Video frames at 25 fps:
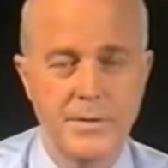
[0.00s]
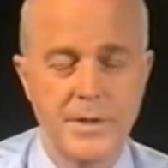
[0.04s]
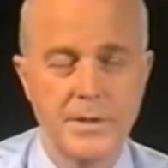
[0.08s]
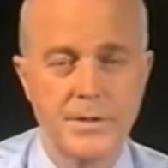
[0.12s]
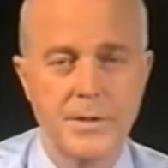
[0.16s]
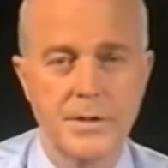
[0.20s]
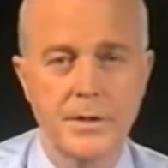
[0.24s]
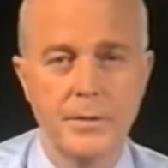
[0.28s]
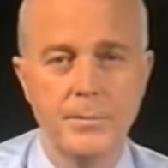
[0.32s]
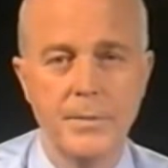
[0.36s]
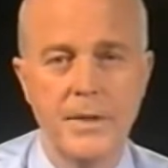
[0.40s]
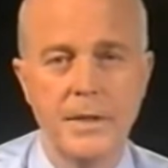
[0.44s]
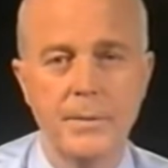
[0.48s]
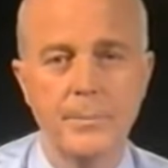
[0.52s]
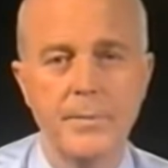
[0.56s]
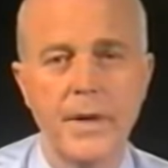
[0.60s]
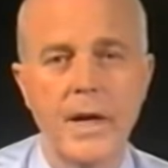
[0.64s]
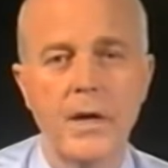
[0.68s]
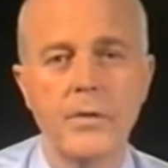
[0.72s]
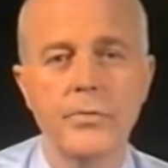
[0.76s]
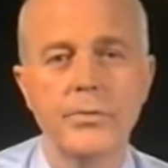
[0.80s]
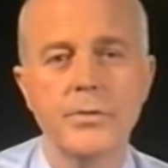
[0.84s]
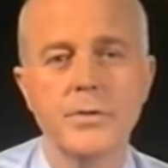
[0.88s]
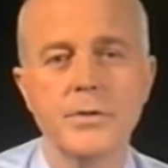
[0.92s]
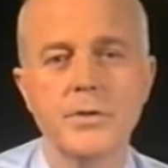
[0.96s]
is to be
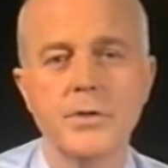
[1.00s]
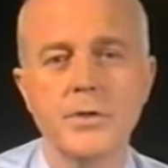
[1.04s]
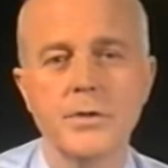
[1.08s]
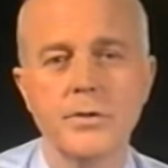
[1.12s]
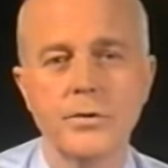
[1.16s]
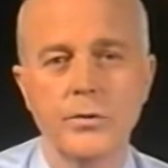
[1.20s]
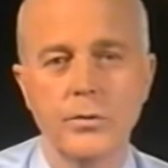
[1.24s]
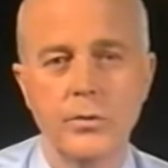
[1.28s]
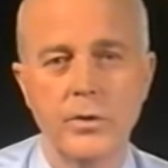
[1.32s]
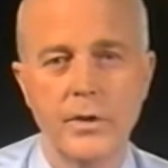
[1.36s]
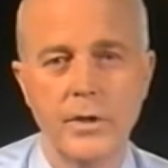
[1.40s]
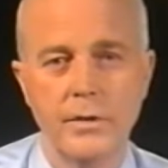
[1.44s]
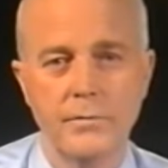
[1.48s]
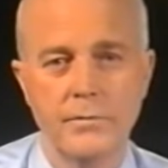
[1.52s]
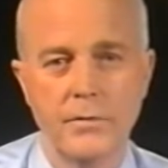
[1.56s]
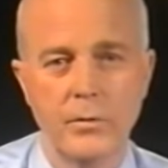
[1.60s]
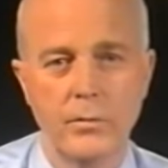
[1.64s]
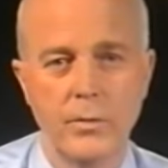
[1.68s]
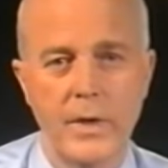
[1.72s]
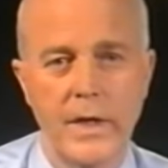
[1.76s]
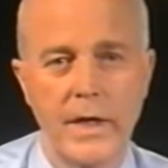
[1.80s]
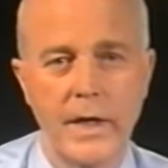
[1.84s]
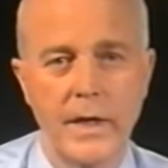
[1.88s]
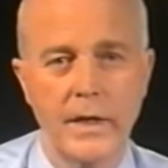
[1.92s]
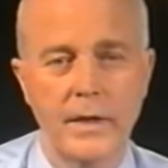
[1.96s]
about the story of the
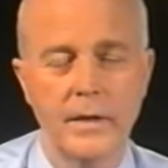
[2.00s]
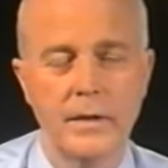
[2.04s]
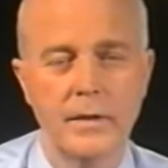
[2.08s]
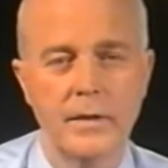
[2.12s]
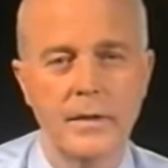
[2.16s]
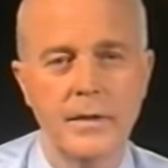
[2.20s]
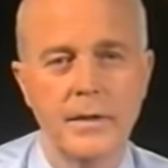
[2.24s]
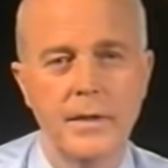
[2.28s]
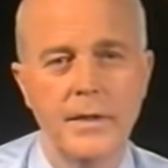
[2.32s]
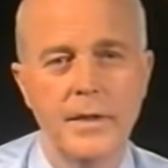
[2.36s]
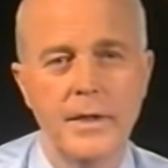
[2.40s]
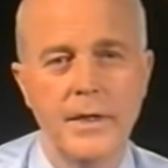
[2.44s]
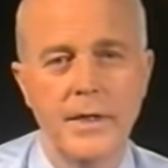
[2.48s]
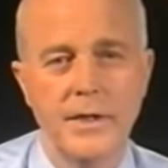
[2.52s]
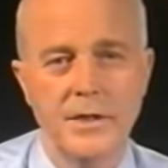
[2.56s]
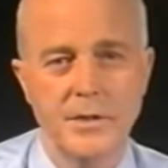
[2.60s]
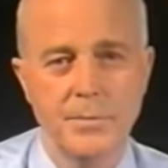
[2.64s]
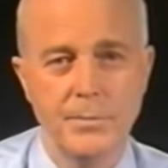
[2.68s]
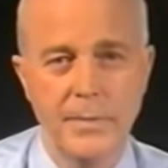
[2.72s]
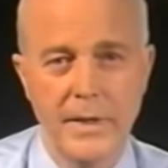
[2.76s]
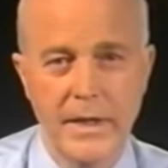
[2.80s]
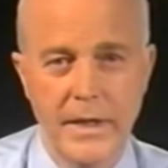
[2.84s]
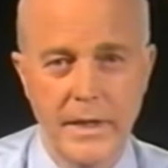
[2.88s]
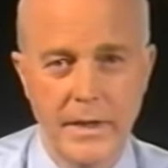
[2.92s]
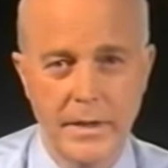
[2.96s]
week, its
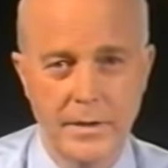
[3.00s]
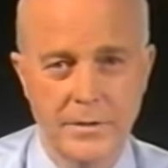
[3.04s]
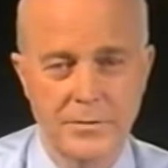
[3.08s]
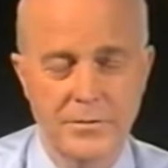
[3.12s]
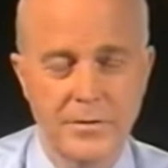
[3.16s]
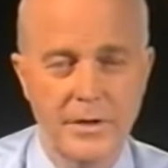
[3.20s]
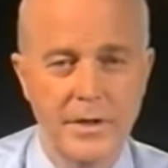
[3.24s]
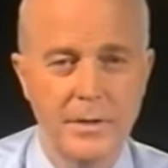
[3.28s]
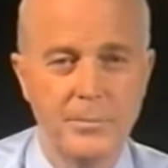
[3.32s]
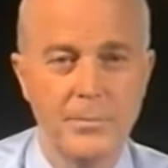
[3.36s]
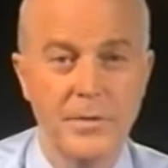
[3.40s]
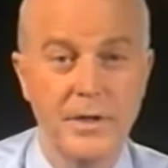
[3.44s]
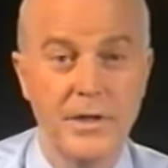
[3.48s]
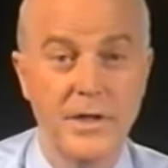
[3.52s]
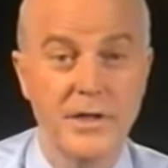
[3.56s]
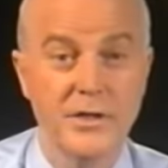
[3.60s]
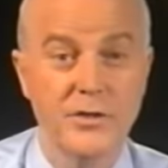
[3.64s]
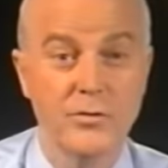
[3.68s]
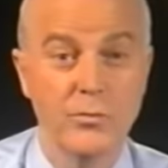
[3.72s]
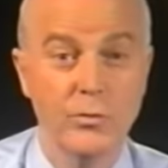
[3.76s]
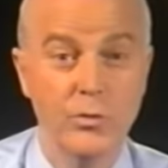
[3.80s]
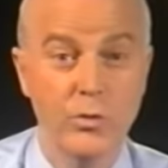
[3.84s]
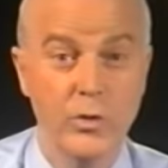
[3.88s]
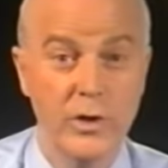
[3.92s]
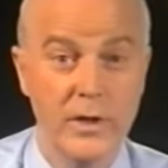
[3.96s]
media treatment,
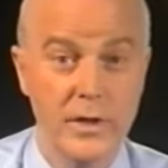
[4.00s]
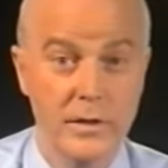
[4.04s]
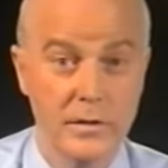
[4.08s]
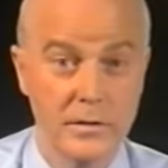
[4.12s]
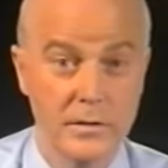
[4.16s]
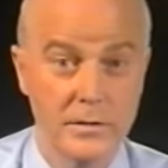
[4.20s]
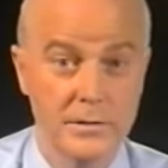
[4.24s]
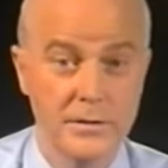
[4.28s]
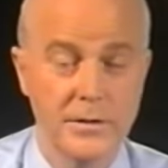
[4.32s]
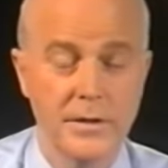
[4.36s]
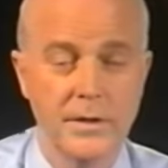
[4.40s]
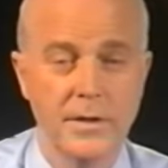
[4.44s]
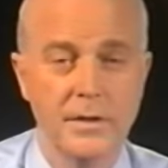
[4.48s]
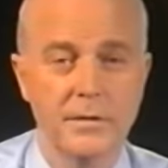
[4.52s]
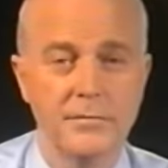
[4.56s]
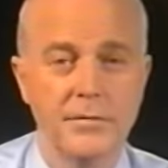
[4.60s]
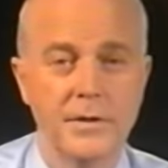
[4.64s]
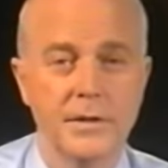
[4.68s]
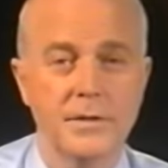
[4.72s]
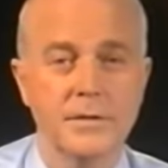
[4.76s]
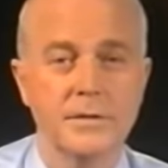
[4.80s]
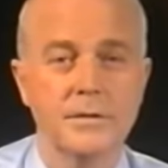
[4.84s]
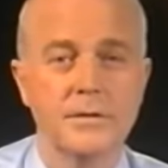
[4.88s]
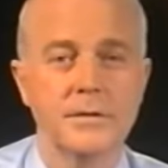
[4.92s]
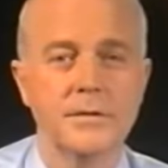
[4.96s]
its real
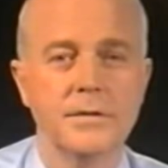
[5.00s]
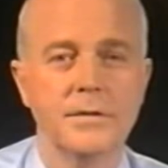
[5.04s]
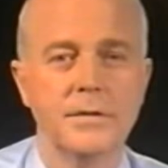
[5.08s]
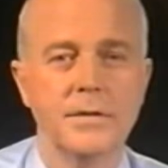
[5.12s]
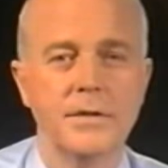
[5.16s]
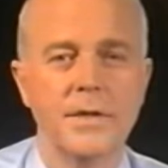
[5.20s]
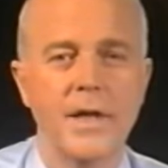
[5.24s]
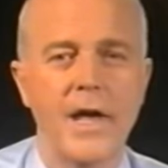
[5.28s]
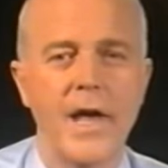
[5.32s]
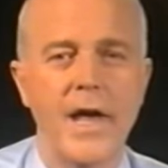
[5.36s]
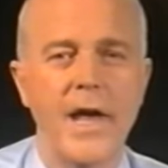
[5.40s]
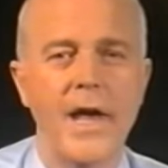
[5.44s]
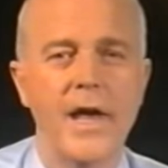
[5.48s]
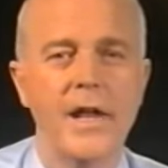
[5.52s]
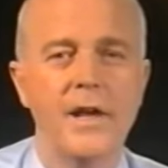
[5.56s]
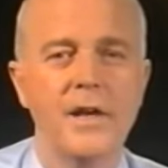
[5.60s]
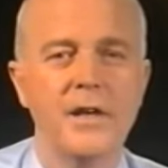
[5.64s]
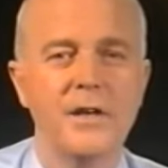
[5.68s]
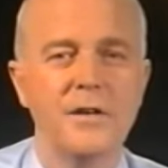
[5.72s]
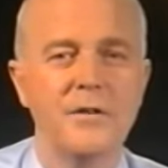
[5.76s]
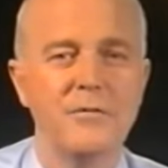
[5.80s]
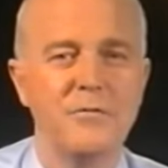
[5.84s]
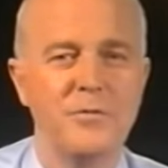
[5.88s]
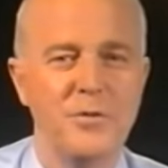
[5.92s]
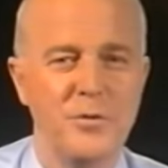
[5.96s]
significance, and
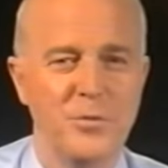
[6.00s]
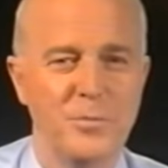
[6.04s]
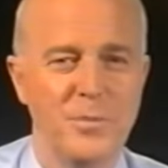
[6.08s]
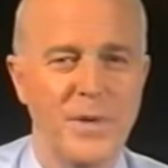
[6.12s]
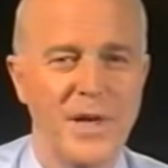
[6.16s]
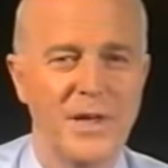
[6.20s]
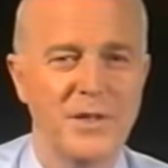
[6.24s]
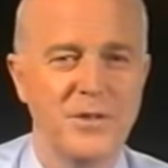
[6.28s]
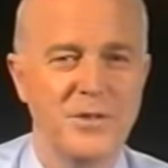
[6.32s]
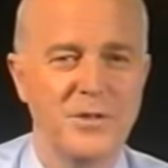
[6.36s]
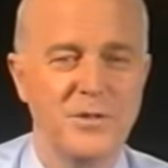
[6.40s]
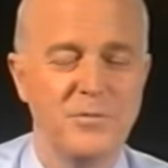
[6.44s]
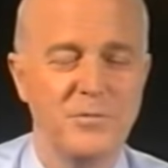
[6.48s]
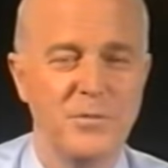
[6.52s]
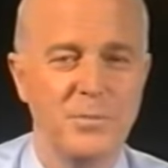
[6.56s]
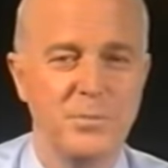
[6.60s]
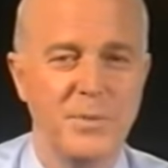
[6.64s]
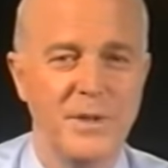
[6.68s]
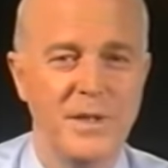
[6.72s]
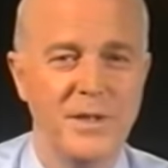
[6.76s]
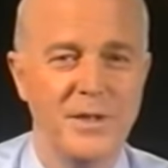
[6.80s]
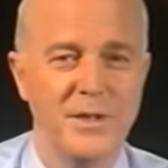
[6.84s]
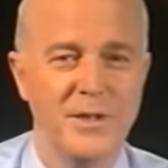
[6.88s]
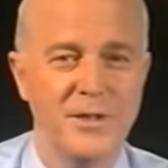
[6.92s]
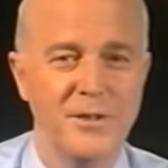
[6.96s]
a few matters of
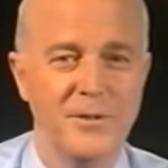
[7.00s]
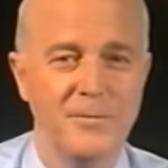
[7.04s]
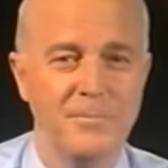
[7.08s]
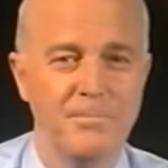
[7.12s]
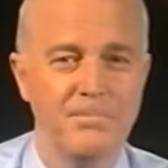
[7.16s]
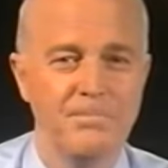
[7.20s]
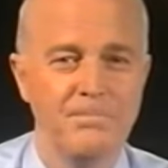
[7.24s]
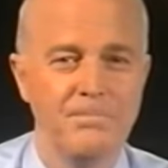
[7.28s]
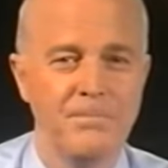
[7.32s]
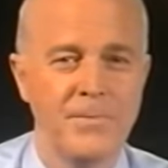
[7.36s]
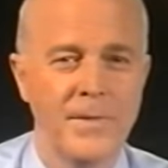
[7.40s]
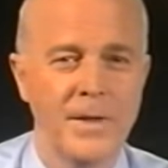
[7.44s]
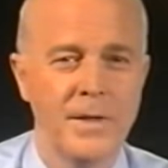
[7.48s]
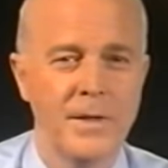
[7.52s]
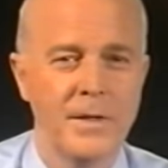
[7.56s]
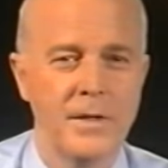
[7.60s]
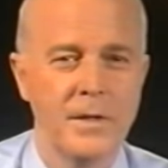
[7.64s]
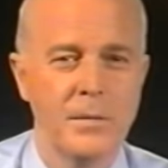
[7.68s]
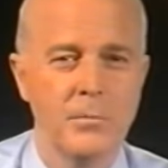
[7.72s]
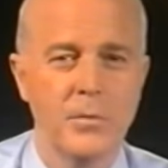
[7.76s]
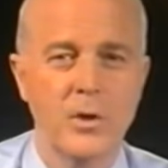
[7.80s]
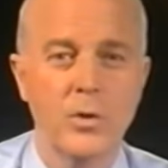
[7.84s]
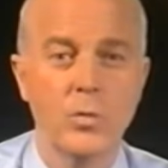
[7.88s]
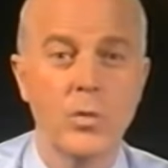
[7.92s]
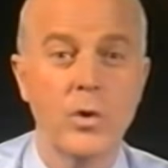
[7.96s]
opinion.
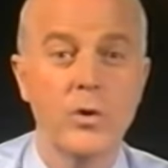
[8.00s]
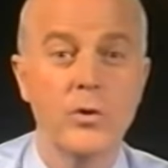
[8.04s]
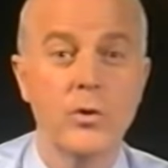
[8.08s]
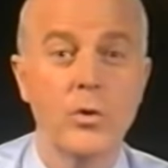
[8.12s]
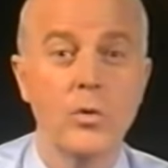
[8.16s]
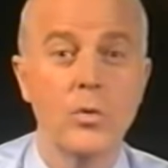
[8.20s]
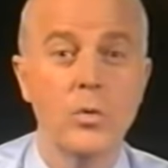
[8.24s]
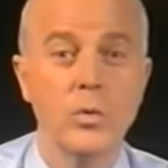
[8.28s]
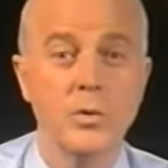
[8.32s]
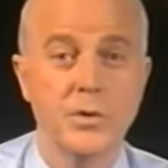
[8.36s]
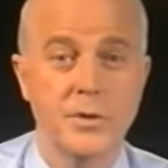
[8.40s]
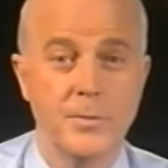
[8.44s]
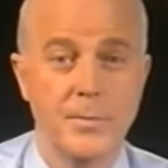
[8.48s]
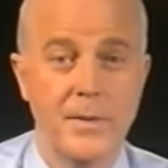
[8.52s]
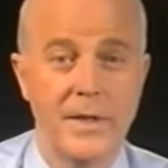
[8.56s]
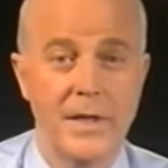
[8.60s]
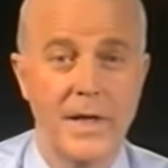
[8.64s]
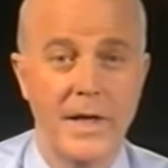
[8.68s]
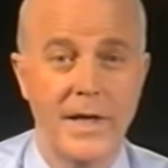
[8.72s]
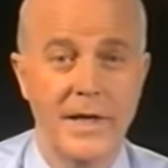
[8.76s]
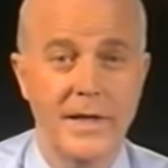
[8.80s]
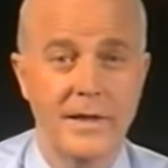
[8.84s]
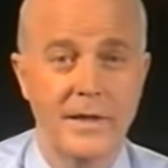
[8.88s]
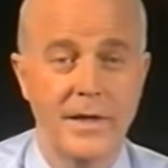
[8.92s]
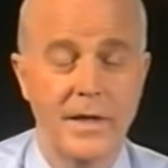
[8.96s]
But it won't always be
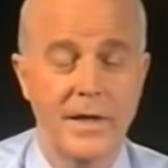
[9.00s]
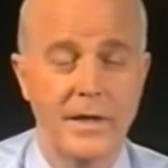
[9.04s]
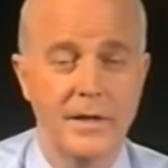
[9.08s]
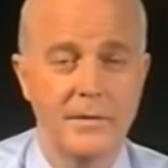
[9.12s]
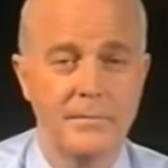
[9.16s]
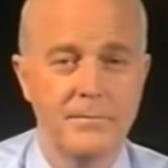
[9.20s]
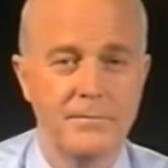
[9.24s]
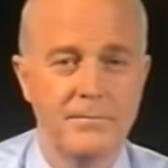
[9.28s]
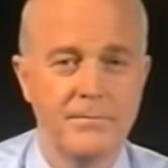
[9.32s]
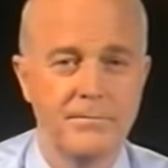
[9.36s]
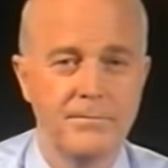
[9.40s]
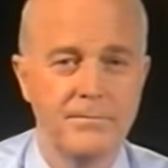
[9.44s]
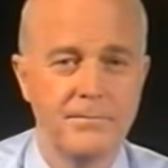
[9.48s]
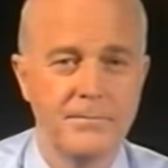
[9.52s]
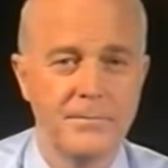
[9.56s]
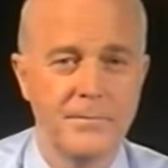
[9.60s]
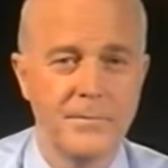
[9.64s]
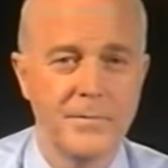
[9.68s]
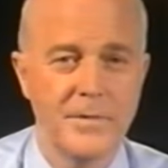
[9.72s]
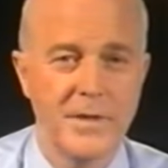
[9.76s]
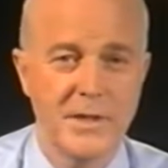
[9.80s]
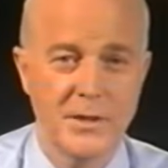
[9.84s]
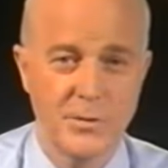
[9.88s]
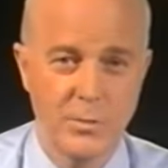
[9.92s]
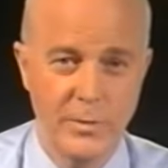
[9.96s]
like that.
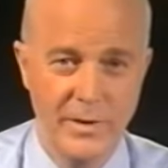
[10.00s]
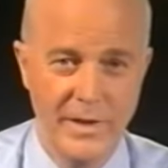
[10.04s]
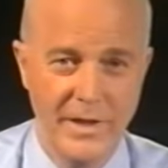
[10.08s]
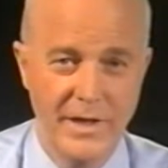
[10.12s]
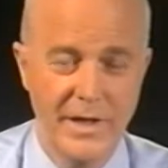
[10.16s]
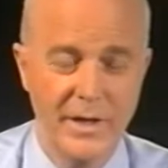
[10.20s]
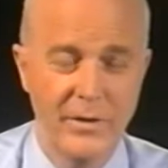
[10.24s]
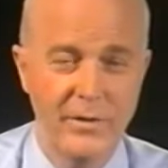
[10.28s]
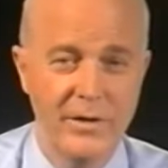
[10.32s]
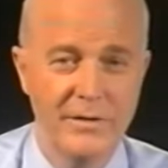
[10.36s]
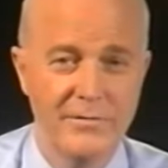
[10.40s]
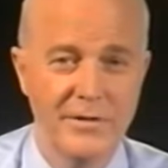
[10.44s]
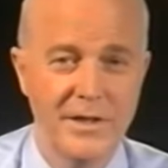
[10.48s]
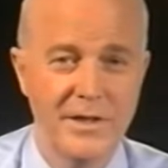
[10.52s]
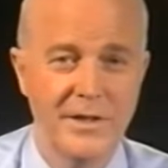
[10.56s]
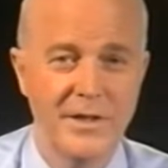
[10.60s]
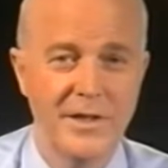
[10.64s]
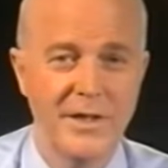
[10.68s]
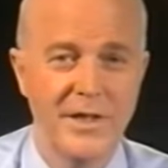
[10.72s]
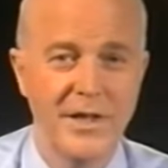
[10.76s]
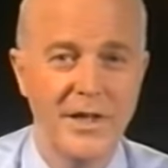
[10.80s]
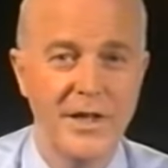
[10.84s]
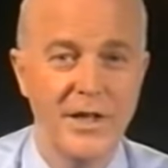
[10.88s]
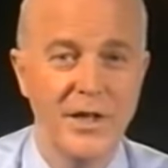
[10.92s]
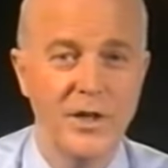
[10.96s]
This week, however,
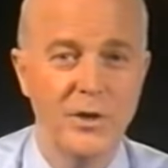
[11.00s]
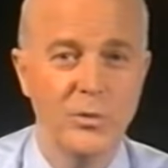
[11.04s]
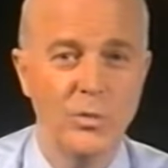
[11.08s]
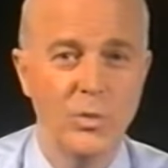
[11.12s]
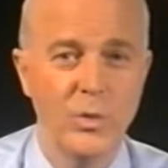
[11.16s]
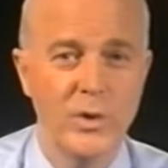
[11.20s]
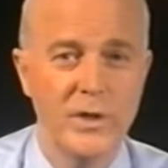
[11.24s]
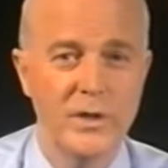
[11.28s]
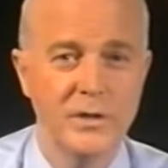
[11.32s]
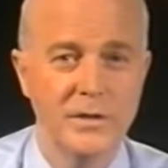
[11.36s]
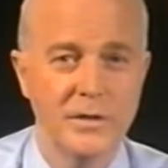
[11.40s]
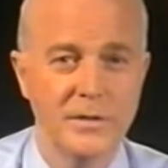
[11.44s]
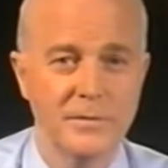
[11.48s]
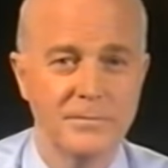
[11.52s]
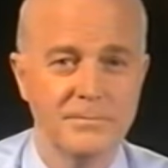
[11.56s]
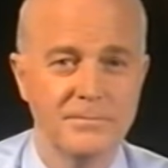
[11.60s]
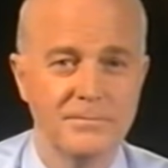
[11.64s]
it will.